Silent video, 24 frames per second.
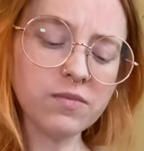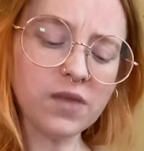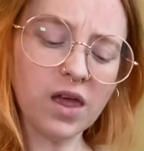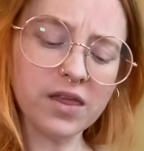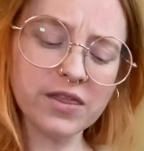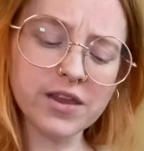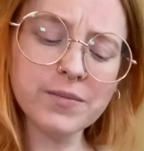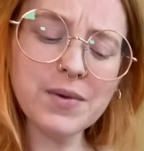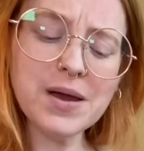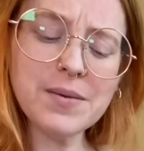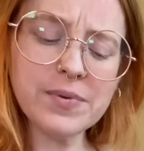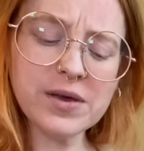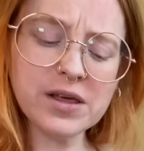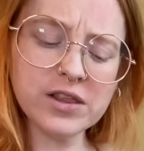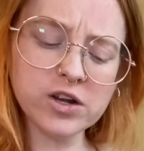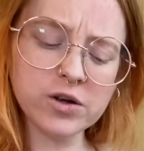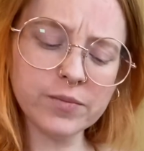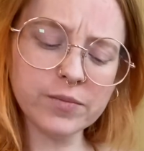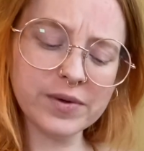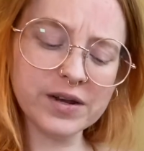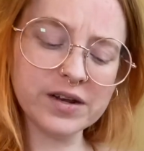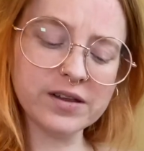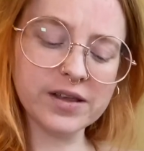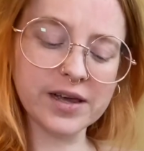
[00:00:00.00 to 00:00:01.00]
There might be a
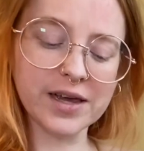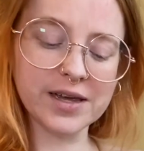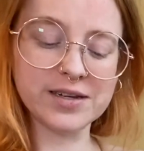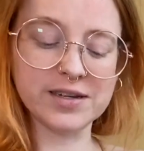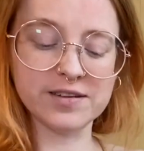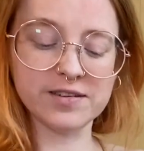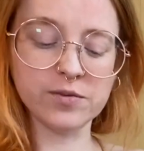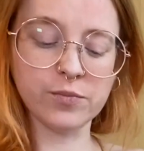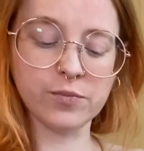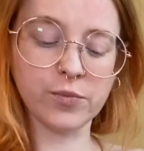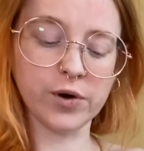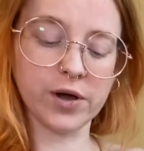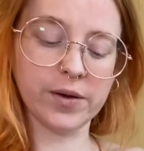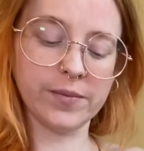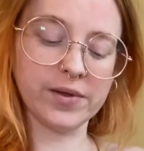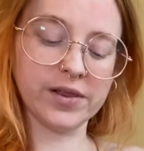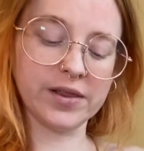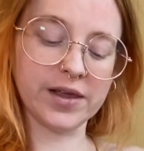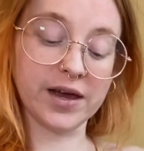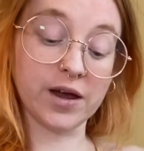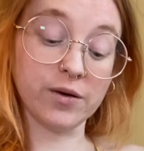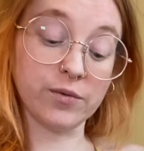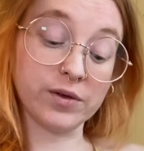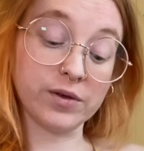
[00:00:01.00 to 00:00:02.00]
little bit of like disappointment,
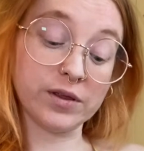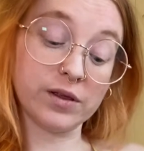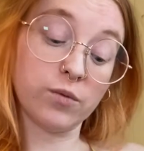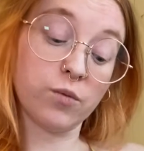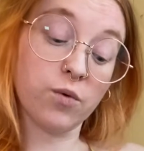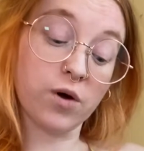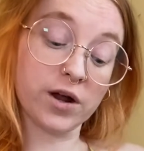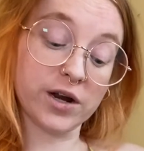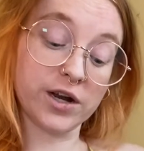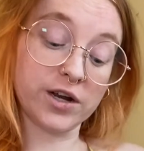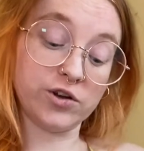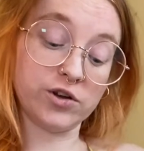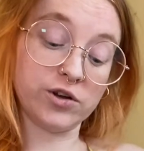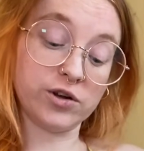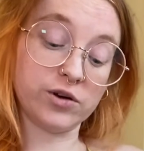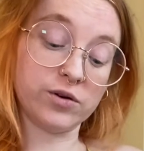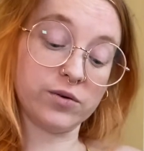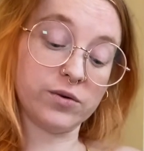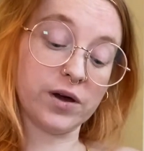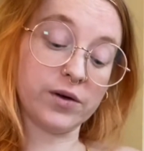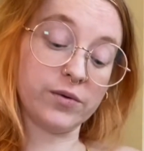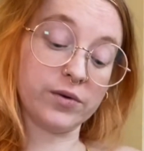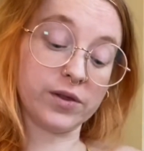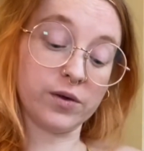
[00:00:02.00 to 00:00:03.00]
like, I really wanted, you
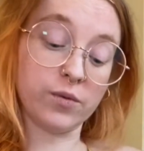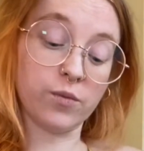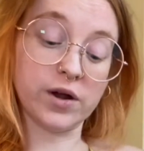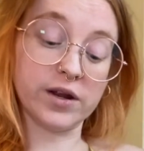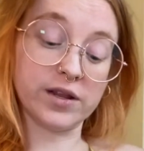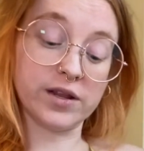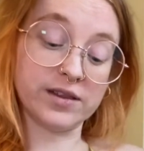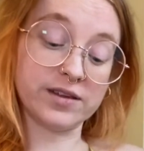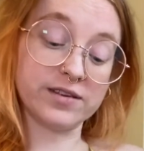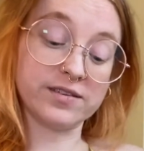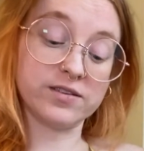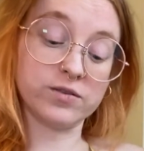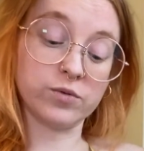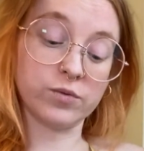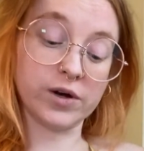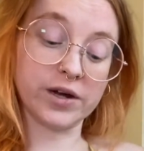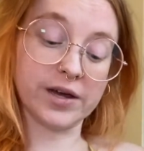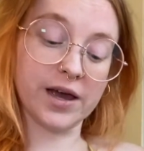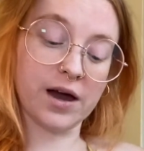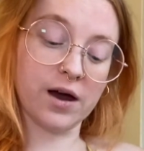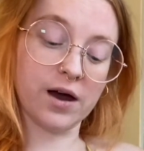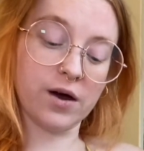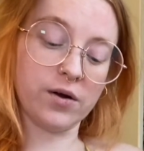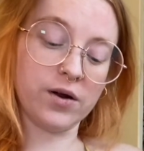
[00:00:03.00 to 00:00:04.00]
know, I really wanted this to
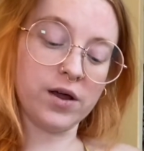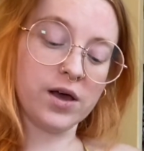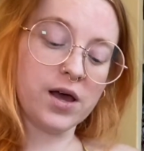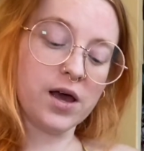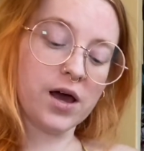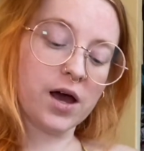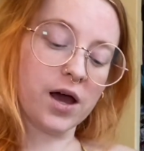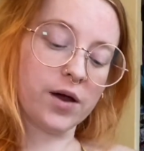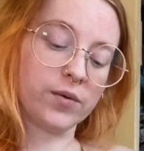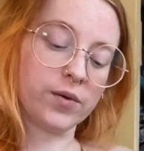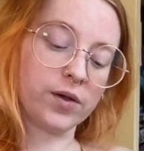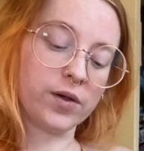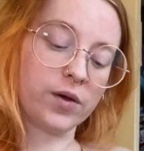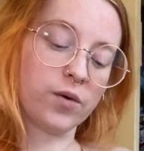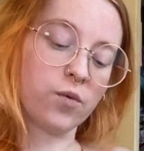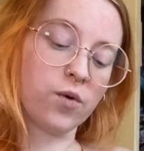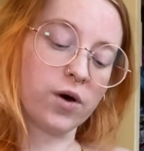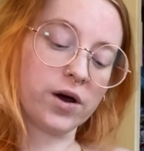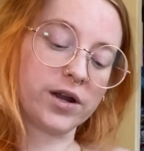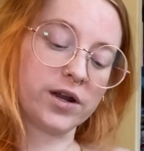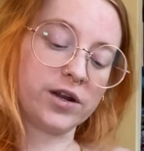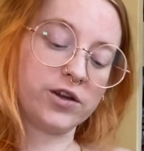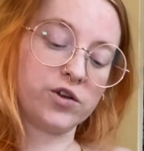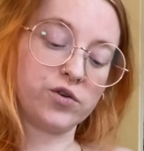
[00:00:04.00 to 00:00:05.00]
work out. I really
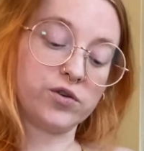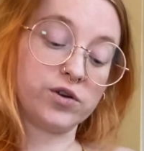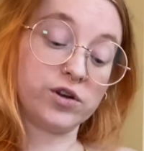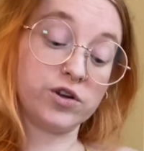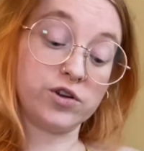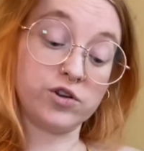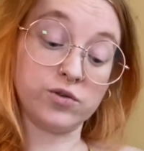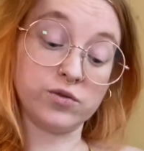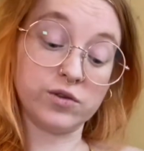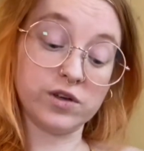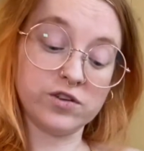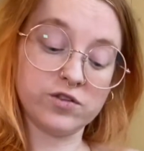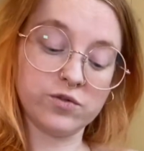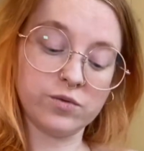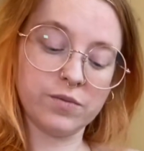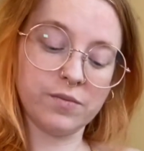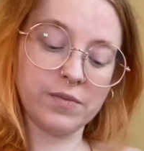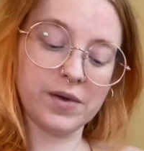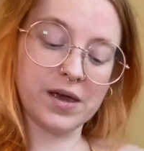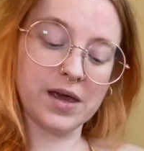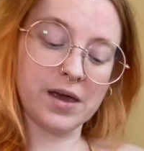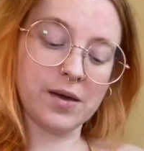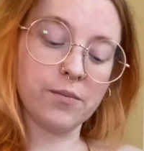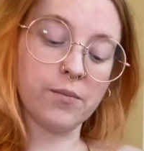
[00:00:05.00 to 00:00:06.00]
wanted you to do this with
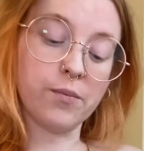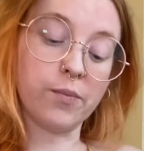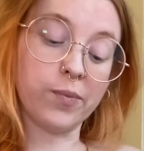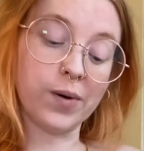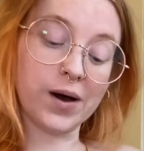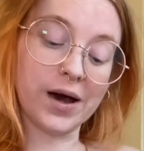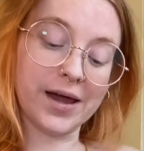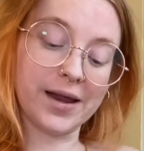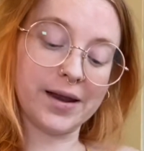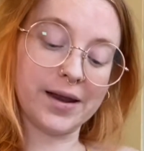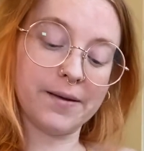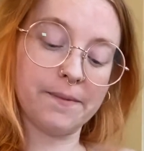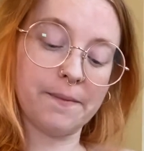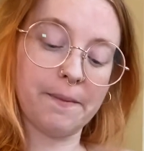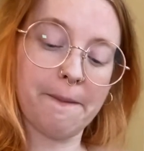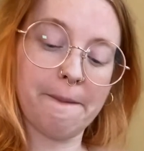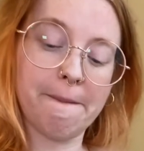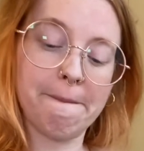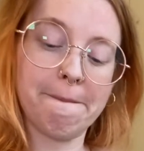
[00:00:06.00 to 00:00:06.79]
me, but